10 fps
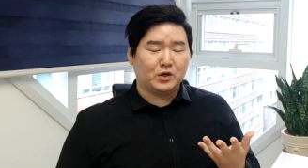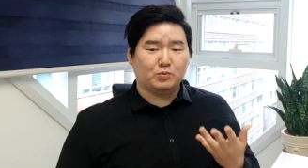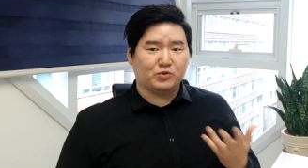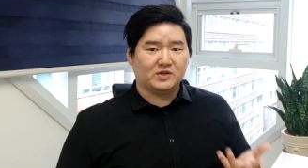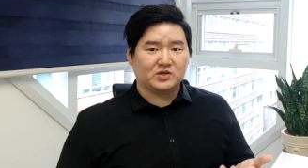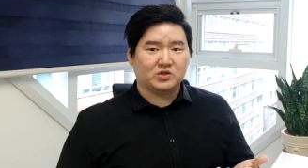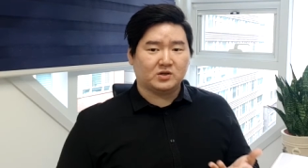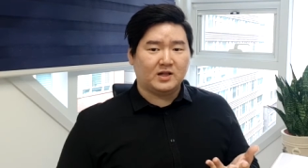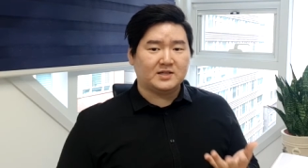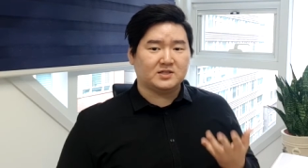video
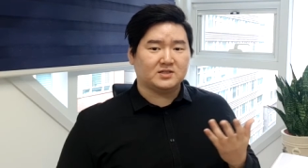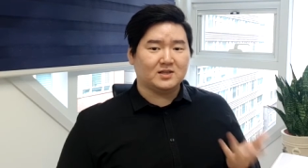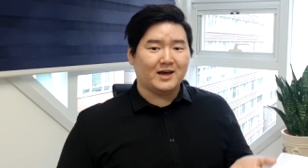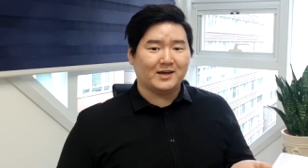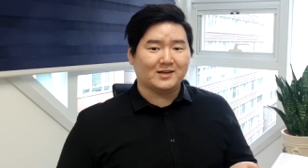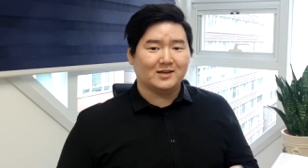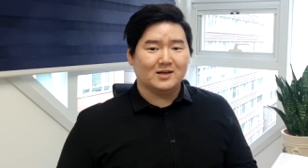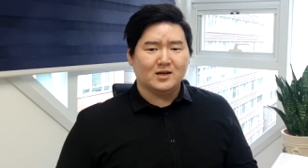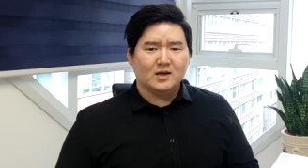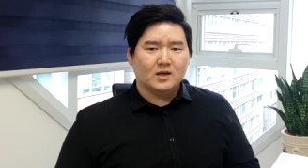production class is like,
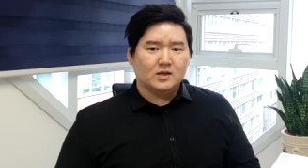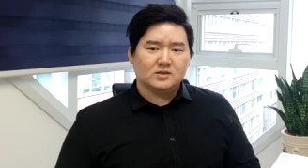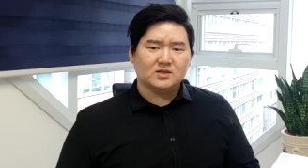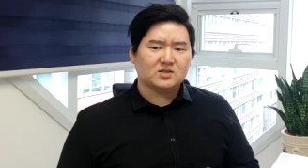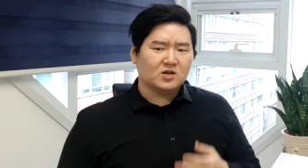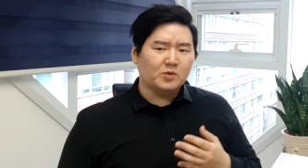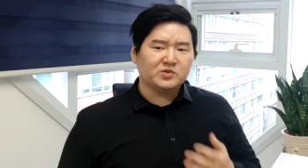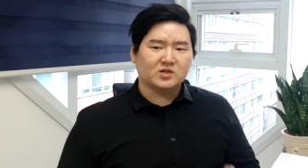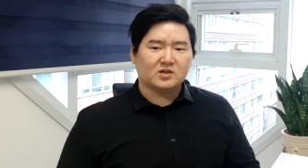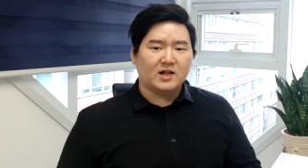just
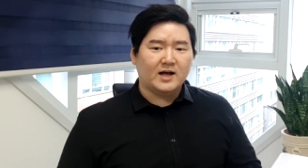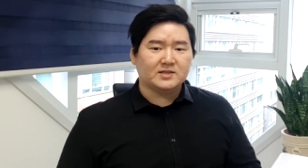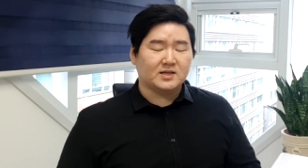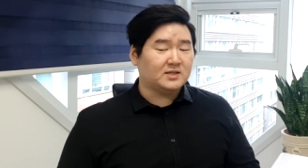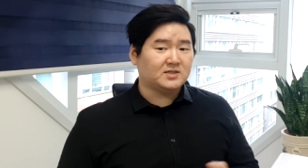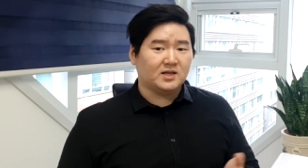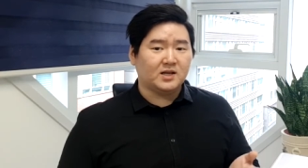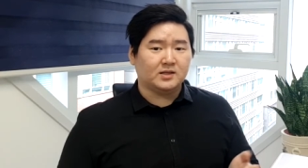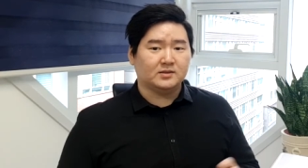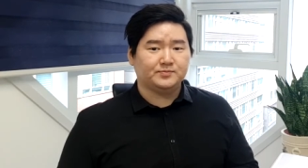come to the class and
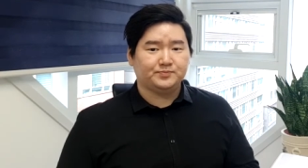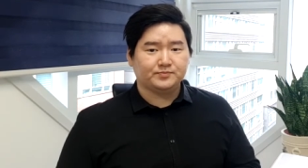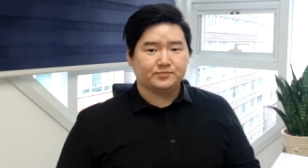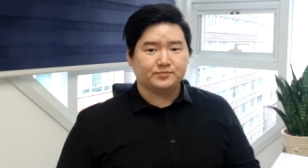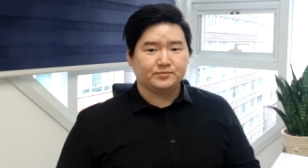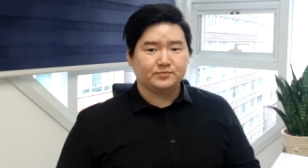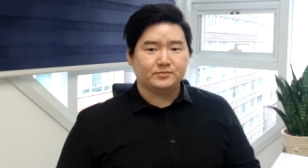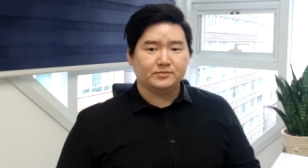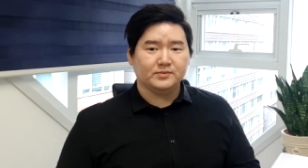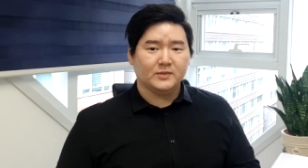sit in.
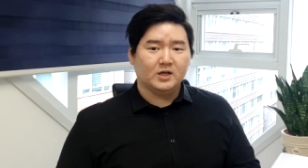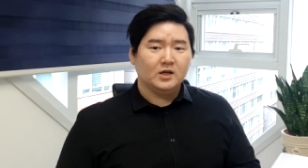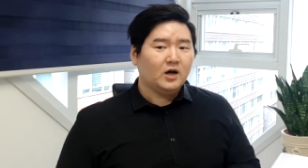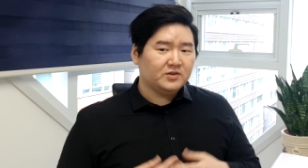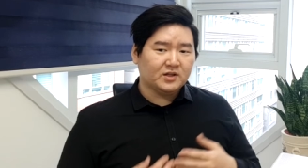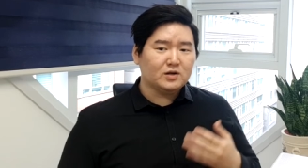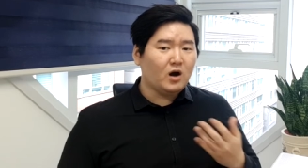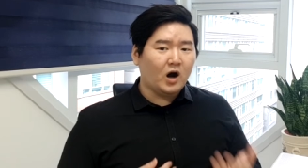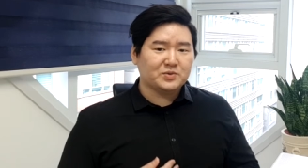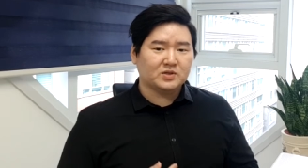
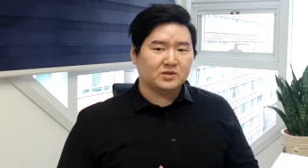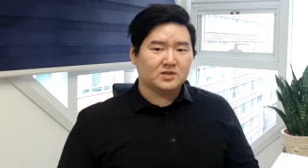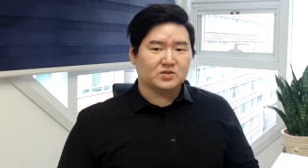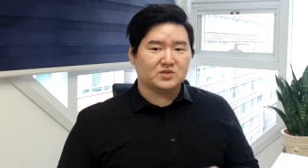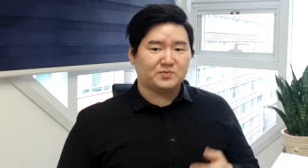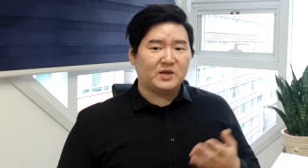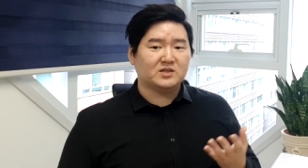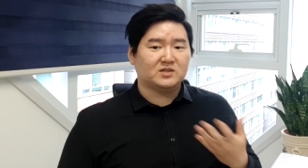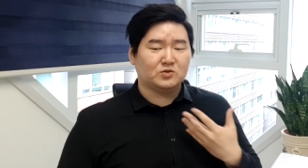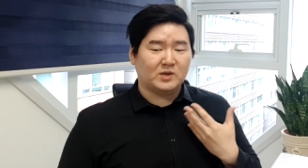Another option is to
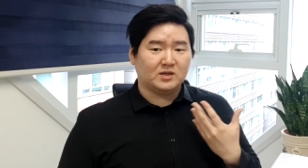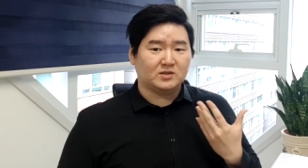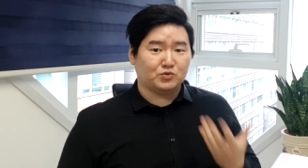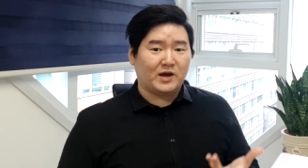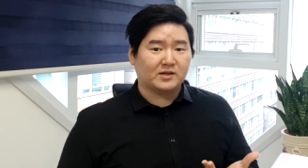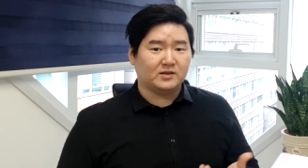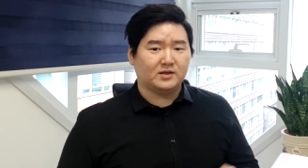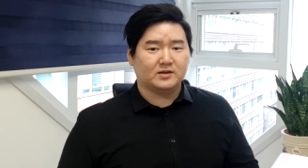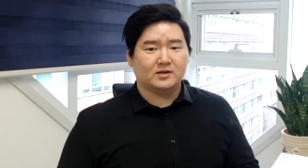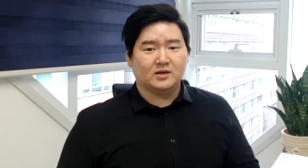speak to me
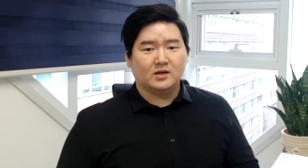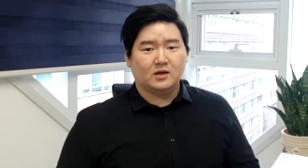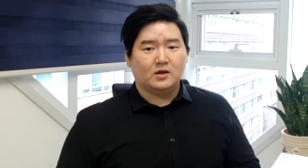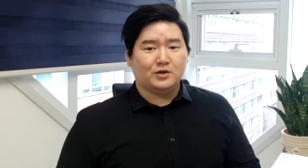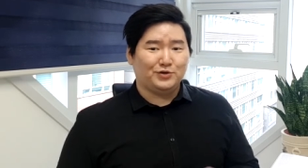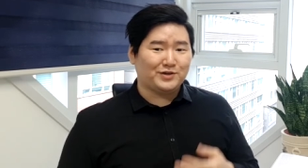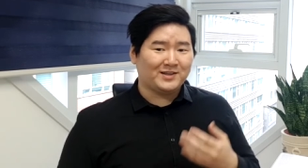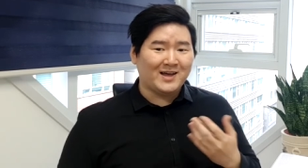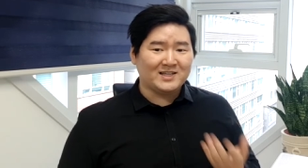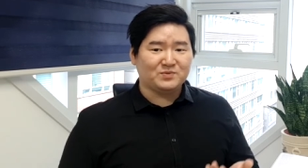directly. You
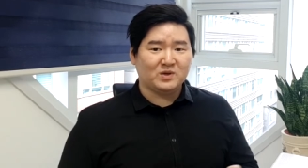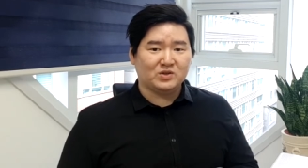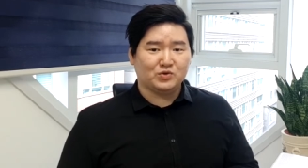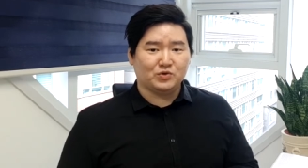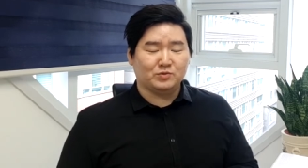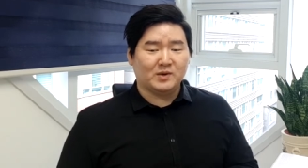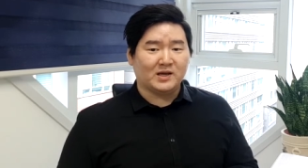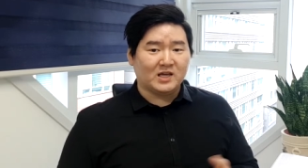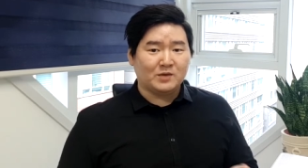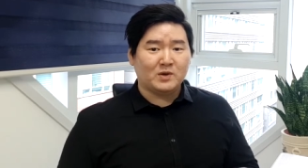can ask me through
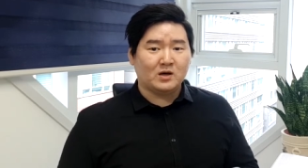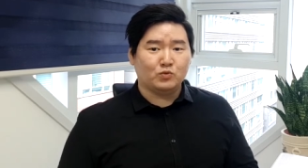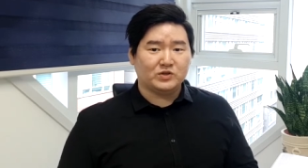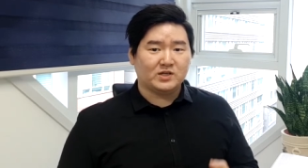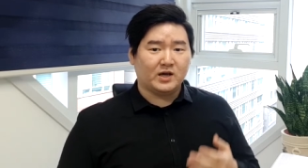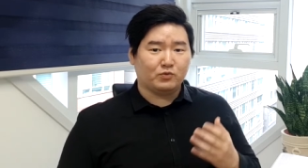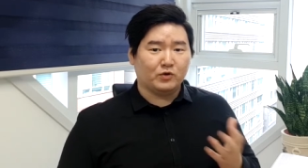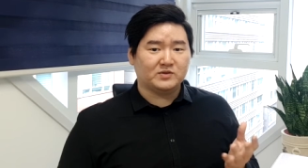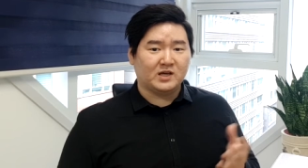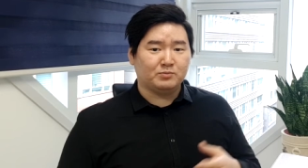my email, which I
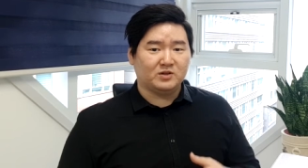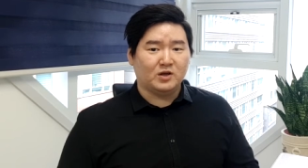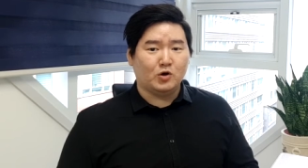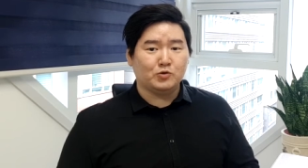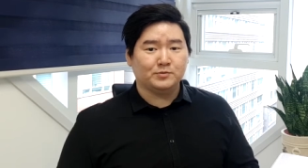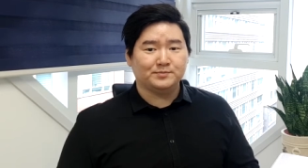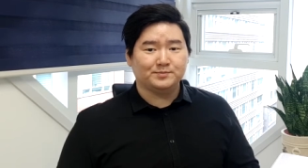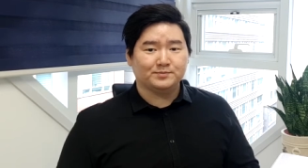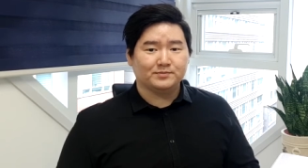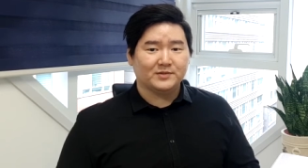wrote down below,
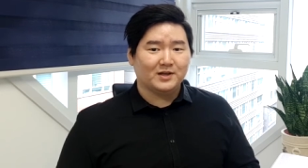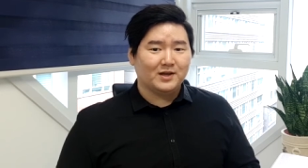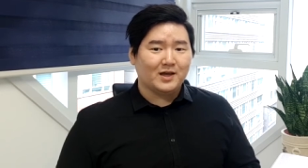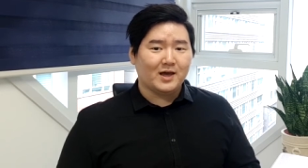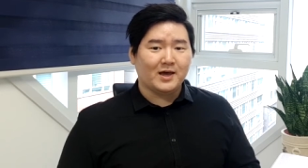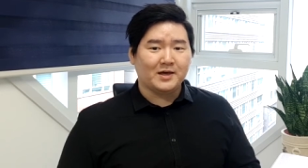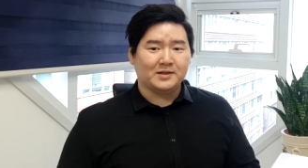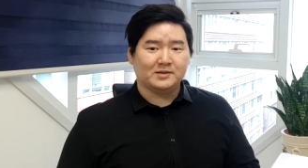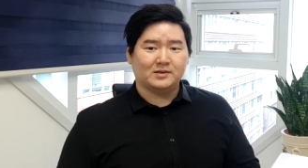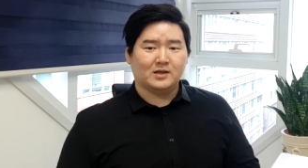
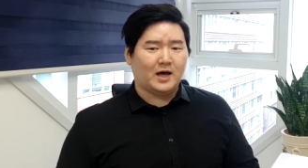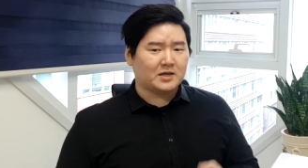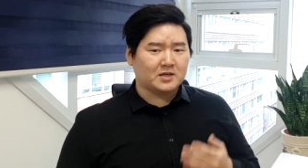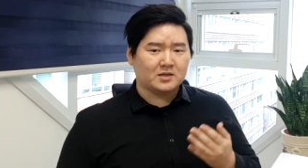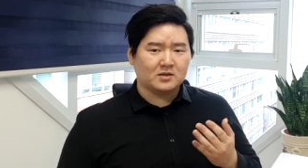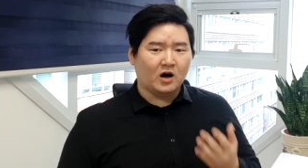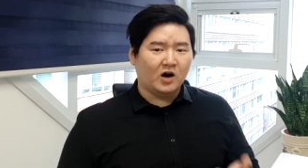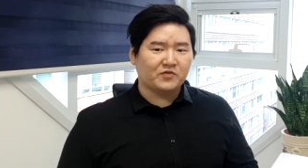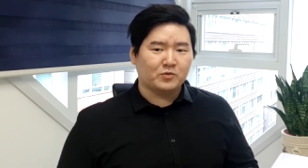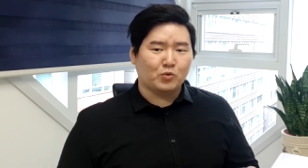and I can
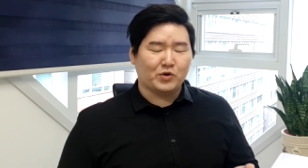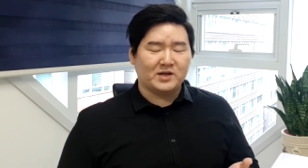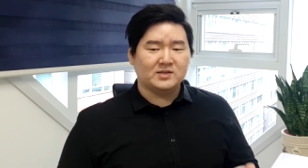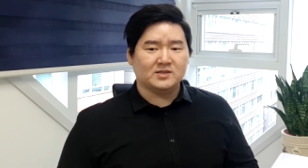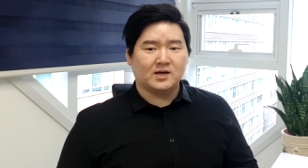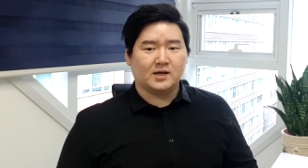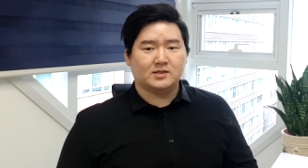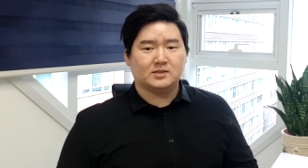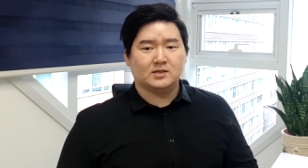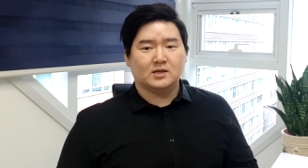offer more
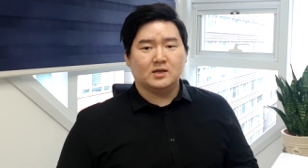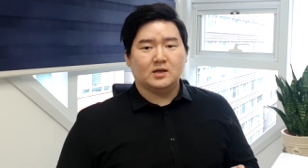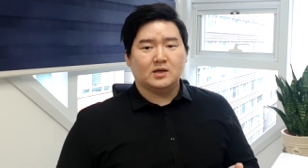insights